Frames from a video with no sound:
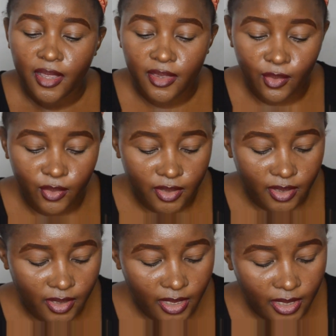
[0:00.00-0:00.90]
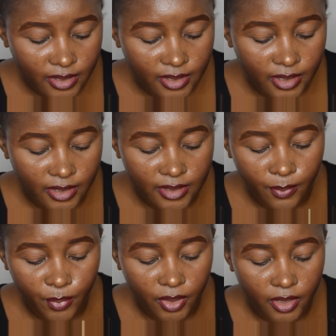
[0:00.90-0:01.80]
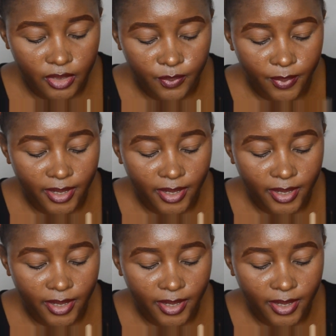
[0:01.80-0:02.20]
The only thing I can see is the pinkish